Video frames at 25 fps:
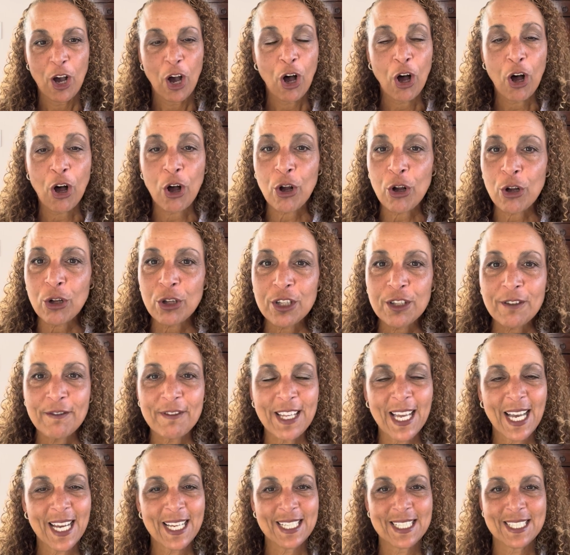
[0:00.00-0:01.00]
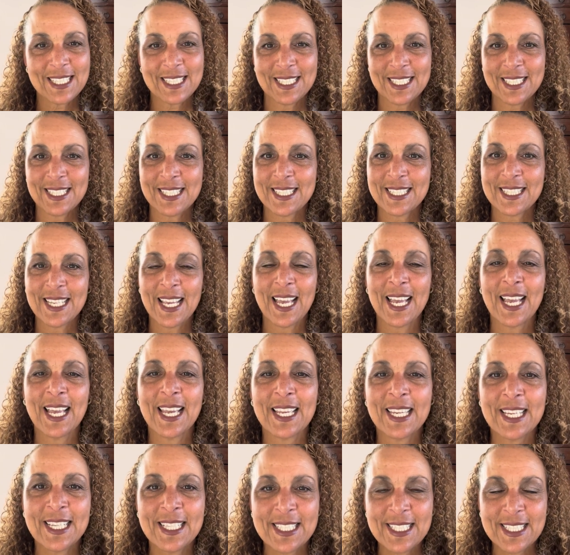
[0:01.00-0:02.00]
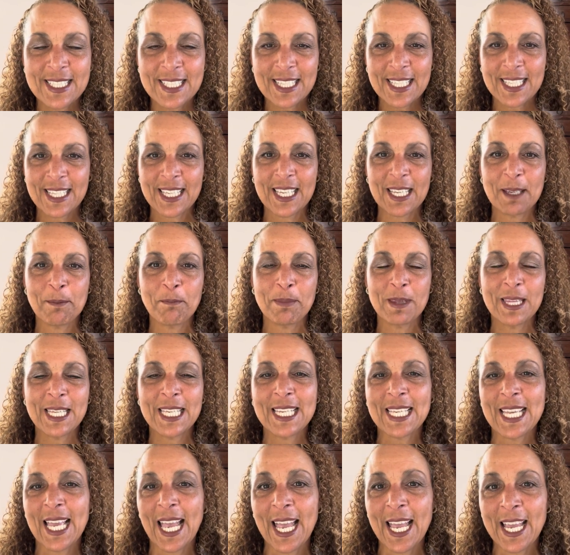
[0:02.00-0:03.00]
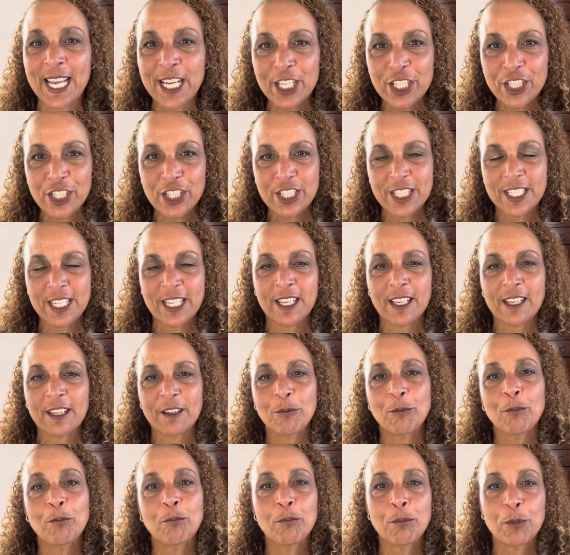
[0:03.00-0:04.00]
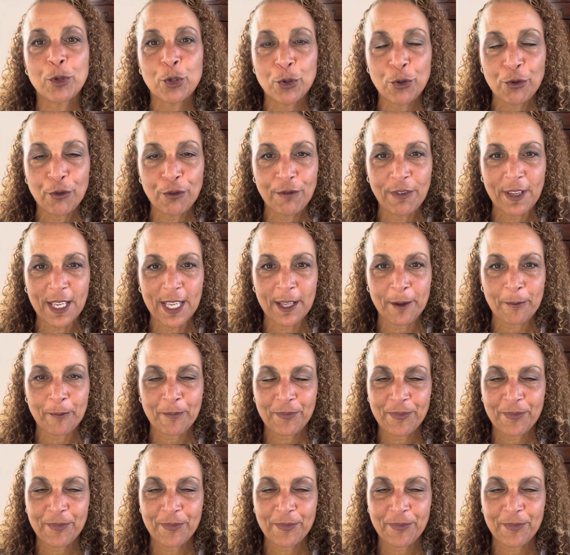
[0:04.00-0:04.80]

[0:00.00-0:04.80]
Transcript: All of that is to say, it's to keep the energy moving.